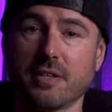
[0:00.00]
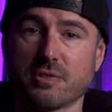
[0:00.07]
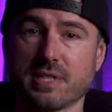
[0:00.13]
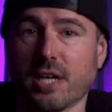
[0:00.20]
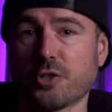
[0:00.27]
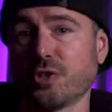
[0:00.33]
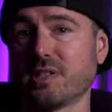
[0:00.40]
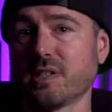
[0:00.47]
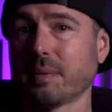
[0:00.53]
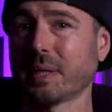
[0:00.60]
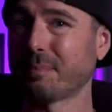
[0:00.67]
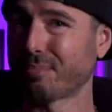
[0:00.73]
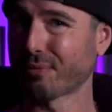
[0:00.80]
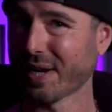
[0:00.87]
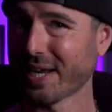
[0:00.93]
and there's actually
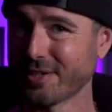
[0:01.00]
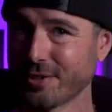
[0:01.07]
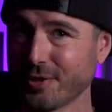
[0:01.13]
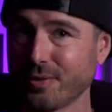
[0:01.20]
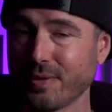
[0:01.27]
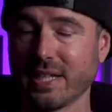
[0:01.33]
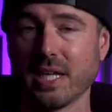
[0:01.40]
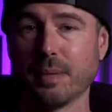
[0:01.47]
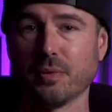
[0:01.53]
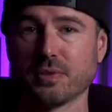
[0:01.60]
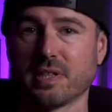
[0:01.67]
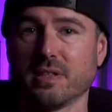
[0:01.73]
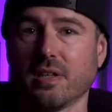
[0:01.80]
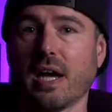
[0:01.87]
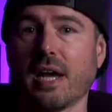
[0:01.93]
something brand new in
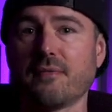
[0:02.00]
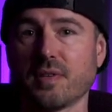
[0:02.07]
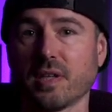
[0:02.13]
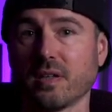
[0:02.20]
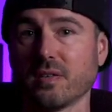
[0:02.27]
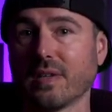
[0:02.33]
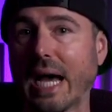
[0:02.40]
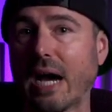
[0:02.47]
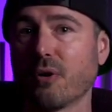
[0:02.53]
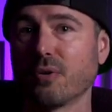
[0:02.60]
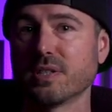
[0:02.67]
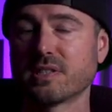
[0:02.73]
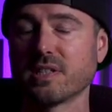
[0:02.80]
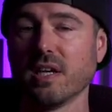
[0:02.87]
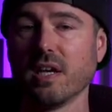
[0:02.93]
Ableton Live that
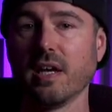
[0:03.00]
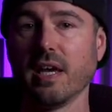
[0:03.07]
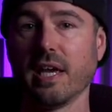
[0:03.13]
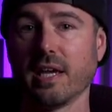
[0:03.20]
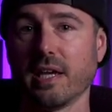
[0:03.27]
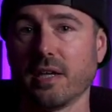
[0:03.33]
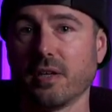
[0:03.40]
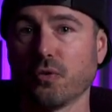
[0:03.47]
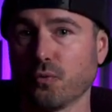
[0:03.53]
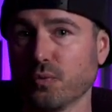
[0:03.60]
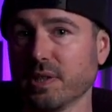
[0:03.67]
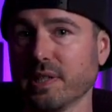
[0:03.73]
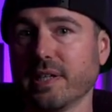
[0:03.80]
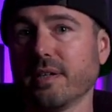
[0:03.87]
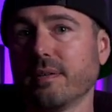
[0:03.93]
allows a
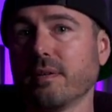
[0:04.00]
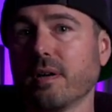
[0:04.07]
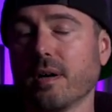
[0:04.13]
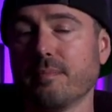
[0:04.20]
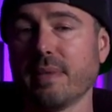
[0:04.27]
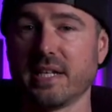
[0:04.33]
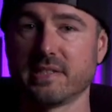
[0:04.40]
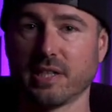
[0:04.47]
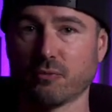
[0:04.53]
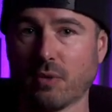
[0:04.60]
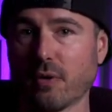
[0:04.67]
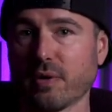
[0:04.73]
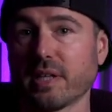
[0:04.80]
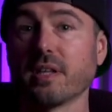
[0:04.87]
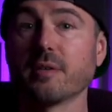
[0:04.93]
really amazing
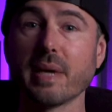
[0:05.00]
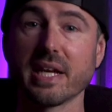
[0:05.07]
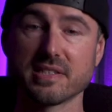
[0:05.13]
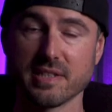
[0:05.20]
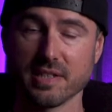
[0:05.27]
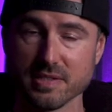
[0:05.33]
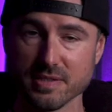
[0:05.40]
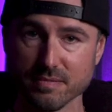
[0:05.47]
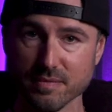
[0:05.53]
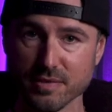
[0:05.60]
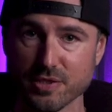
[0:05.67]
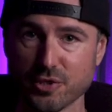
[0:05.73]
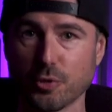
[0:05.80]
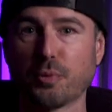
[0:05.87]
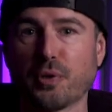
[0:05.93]
routing that makes this
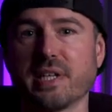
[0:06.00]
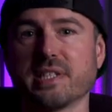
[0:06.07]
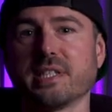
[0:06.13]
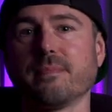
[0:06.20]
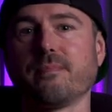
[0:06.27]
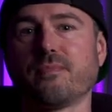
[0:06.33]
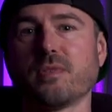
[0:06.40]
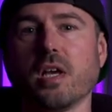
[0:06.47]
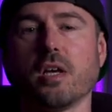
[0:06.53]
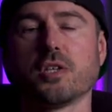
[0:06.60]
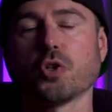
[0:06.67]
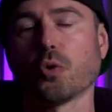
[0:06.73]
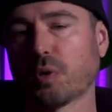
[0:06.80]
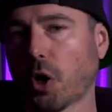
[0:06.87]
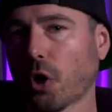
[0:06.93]
super easy.
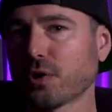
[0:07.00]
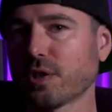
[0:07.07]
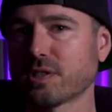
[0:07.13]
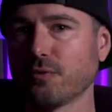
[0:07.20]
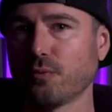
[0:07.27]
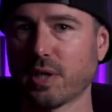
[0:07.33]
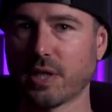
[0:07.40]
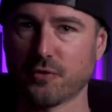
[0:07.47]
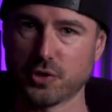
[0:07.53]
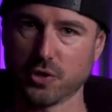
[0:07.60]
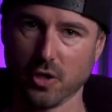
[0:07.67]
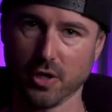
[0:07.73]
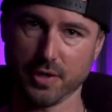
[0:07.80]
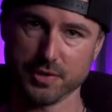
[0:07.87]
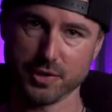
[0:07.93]
So regardless of whatever
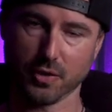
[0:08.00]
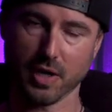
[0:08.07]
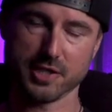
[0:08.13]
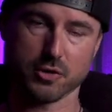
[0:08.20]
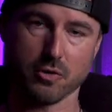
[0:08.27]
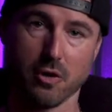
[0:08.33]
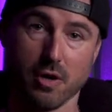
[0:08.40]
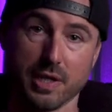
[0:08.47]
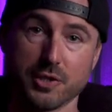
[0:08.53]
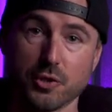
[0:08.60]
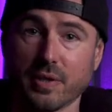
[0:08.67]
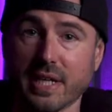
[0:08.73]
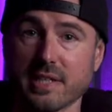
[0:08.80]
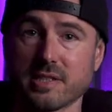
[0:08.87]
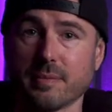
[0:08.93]
DAW you guys are on,
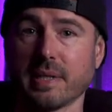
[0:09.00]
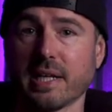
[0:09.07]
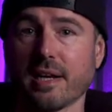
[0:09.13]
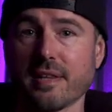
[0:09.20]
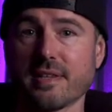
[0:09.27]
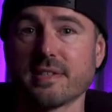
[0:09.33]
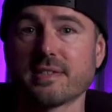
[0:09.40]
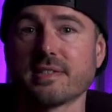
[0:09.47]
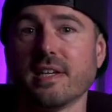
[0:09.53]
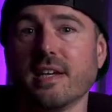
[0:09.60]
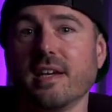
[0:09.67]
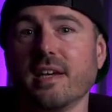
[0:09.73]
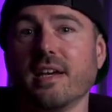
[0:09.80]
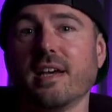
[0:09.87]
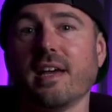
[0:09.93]
you'll get something out of this.
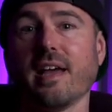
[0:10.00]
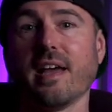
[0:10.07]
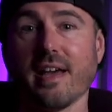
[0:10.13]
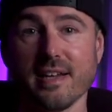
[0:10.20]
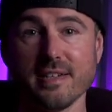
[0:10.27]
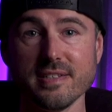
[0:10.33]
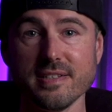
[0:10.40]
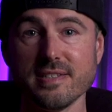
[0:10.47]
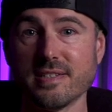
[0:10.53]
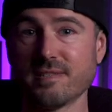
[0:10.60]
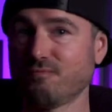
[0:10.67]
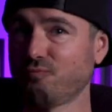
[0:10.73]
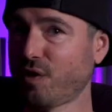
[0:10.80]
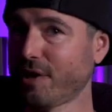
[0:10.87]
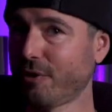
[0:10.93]
And
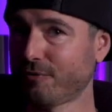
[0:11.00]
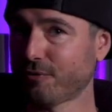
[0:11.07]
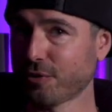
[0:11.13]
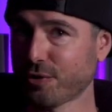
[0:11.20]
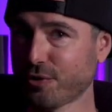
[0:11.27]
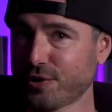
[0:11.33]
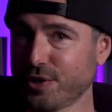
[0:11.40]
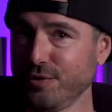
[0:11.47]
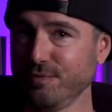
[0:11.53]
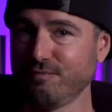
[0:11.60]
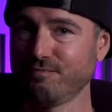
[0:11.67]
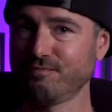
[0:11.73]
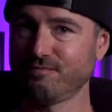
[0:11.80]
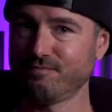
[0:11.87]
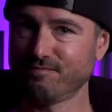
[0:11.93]
without further ado,
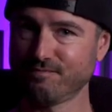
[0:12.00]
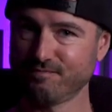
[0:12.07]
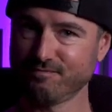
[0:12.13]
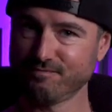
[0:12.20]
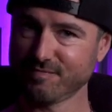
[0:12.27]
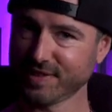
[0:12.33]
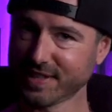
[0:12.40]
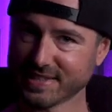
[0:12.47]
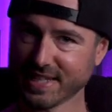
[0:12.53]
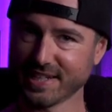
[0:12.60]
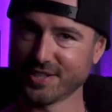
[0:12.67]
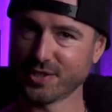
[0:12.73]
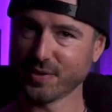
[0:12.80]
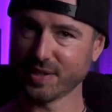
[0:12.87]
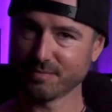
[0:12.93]
let's get into